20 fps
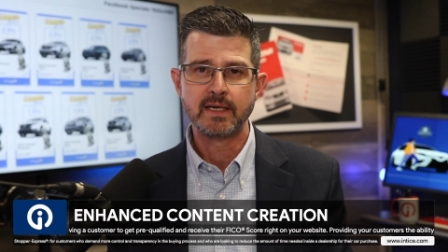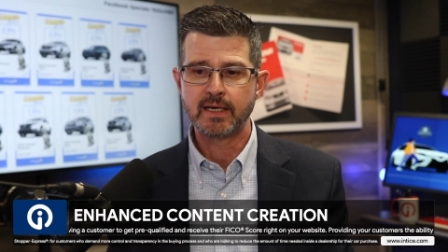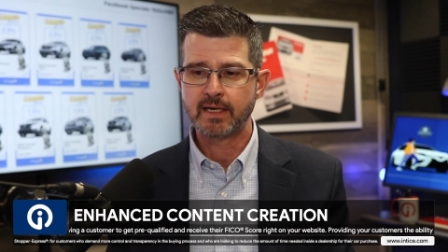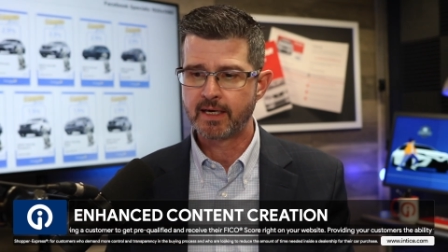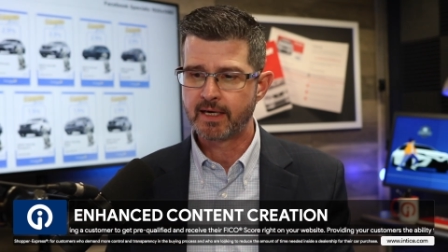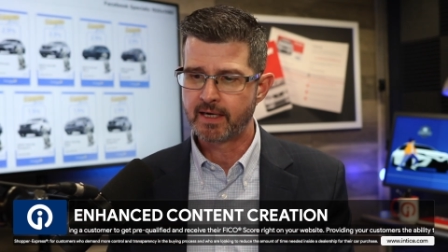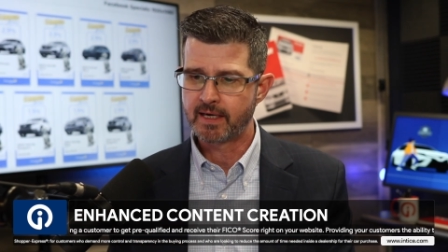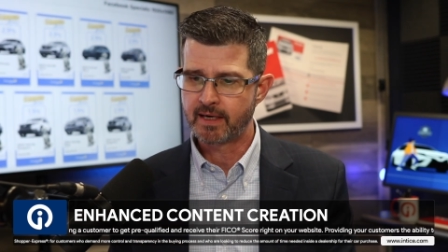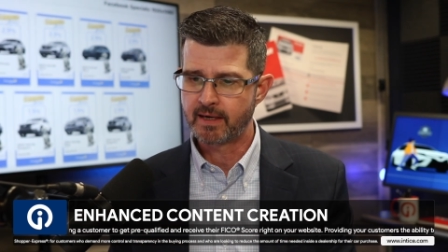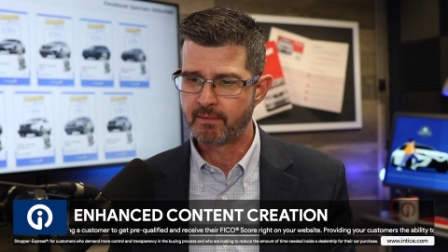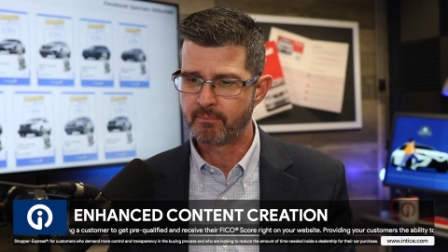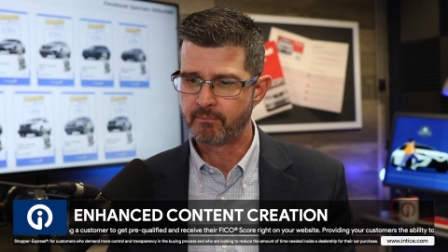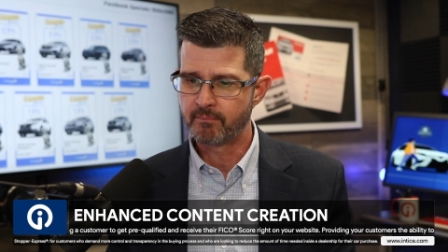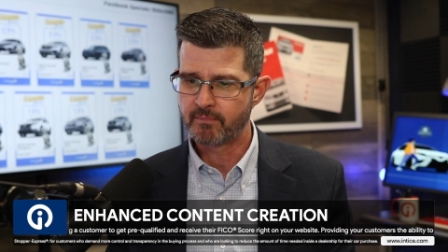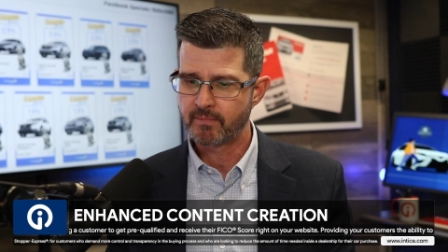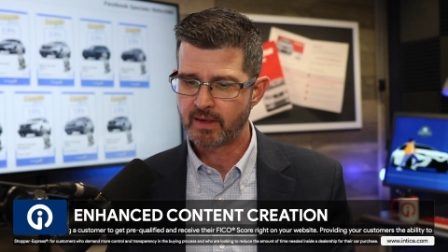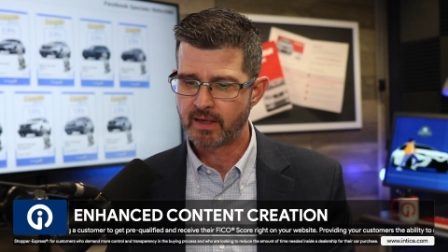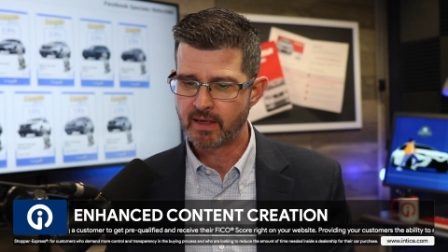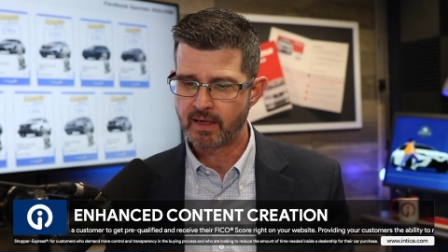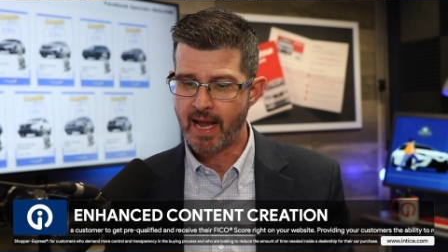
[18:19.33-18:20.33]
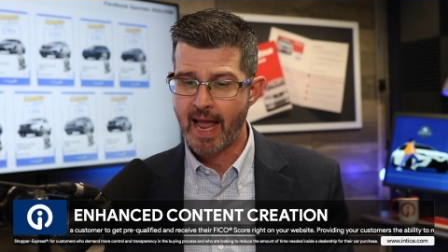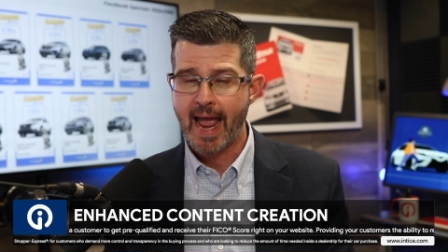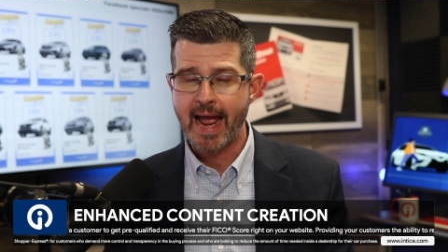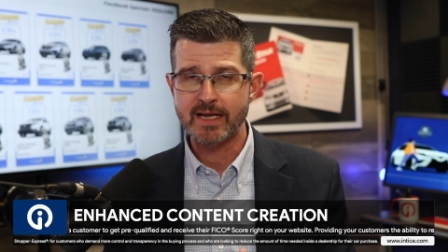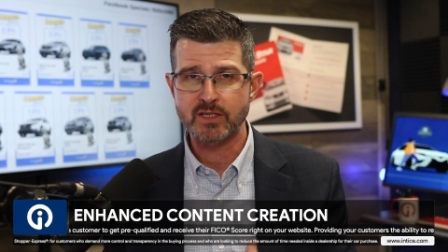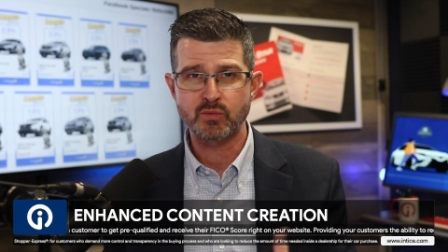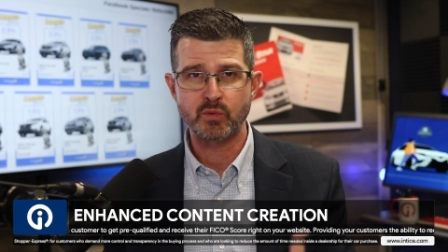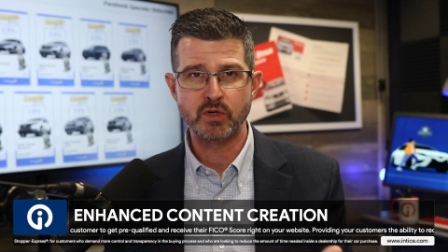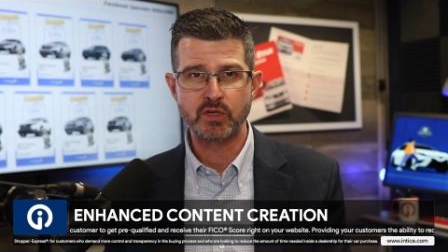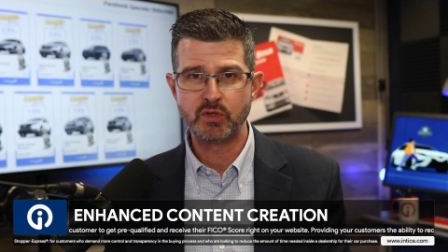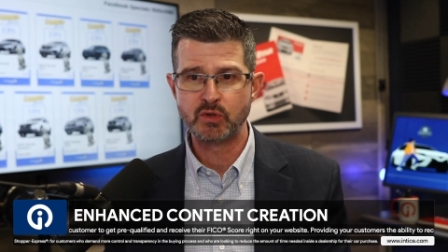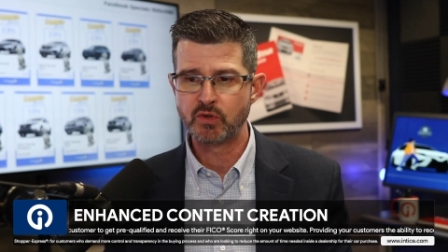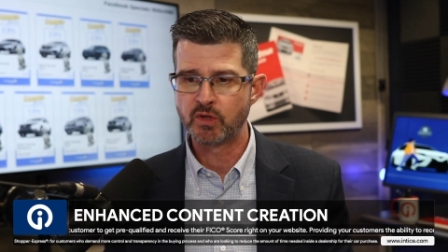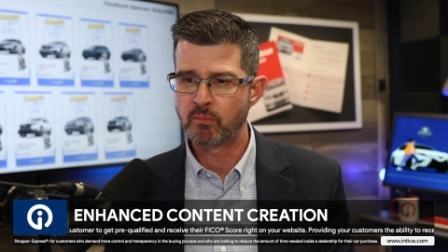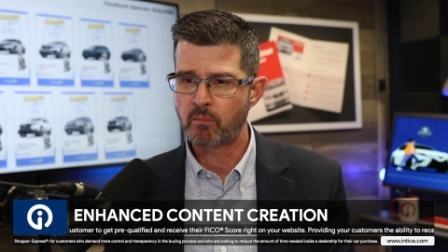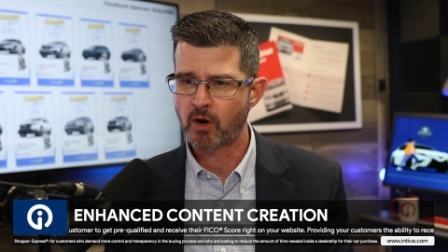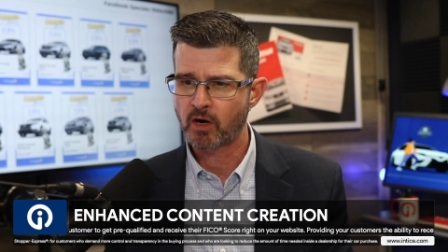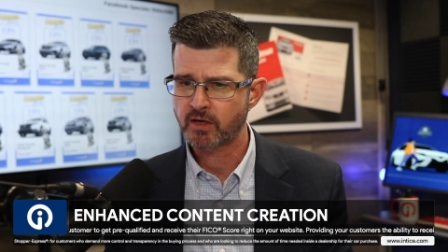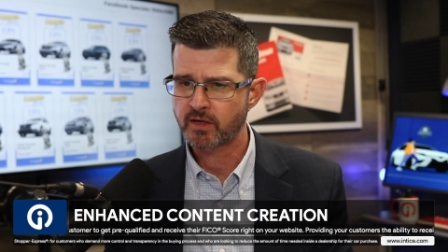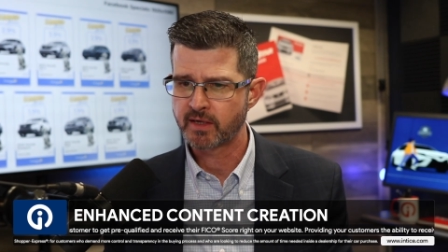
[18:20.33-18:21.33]
as we do the
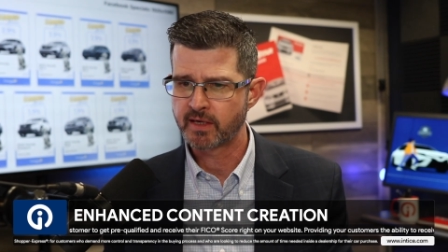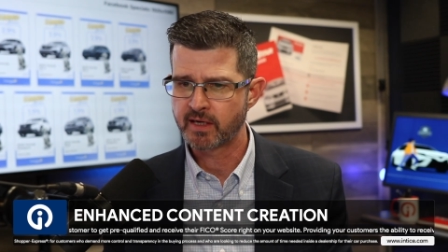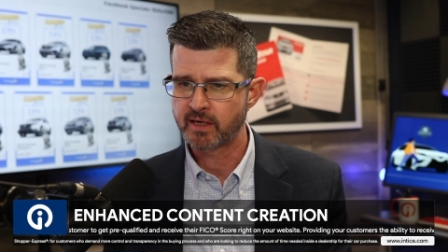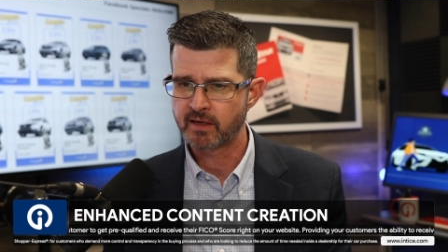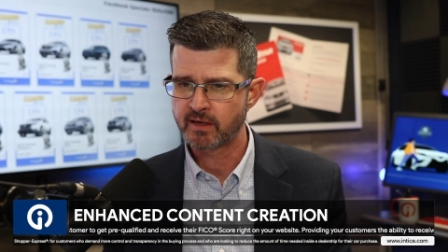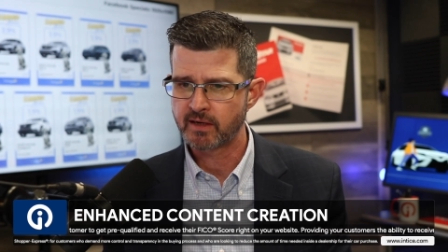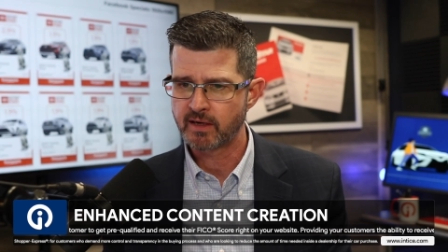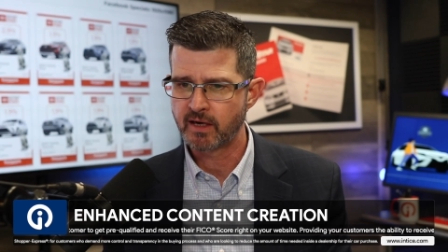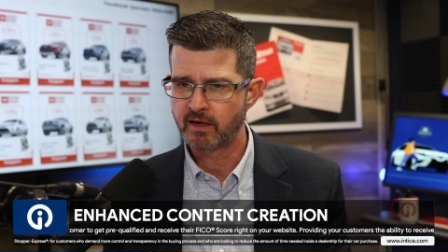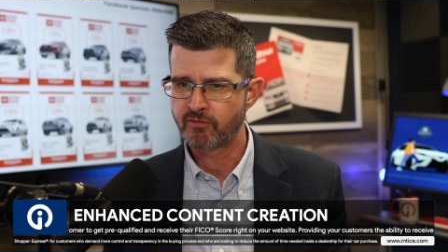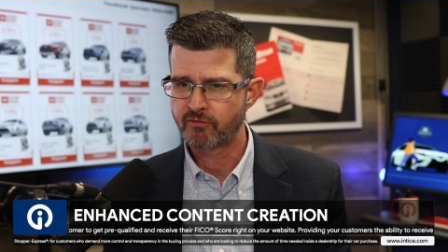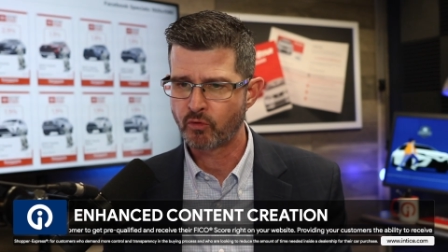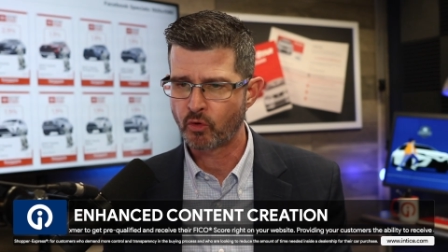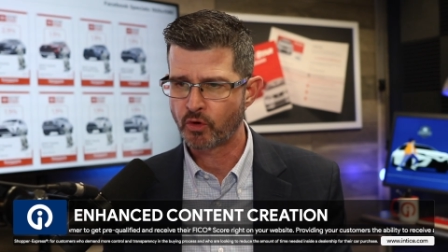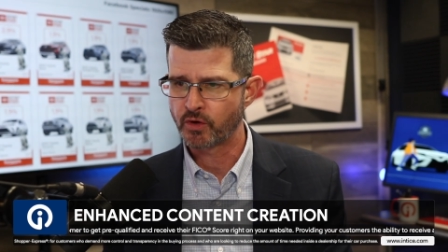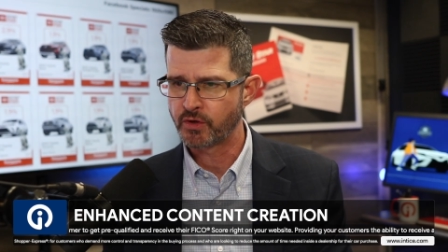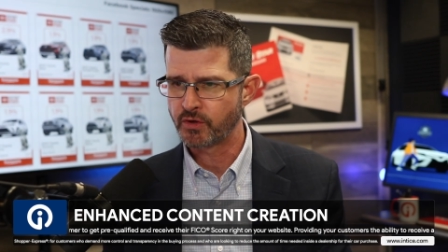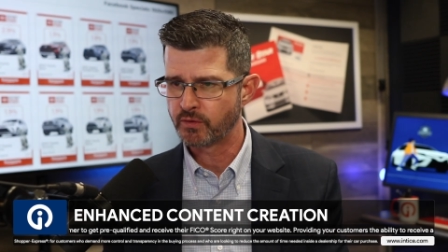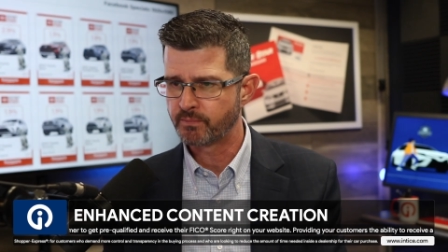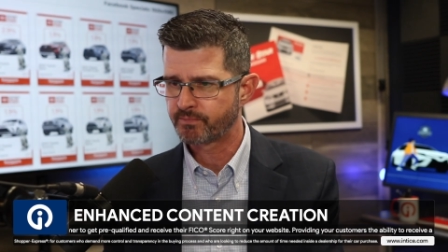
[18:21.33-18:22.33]
marketing for you.